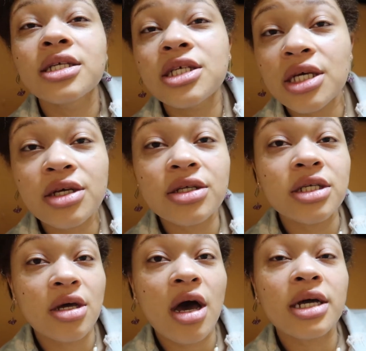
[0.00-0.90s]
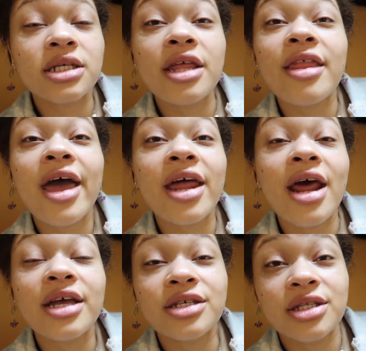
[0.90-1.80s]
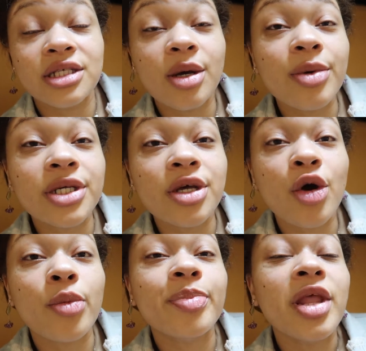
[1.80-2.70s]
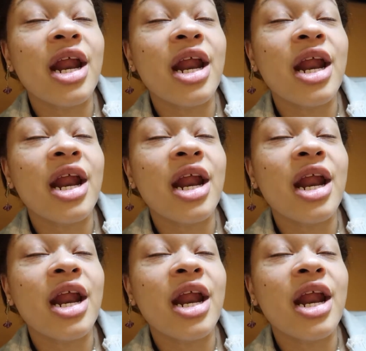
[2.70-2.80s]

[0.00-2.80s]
chilled and talked and then I took the subways home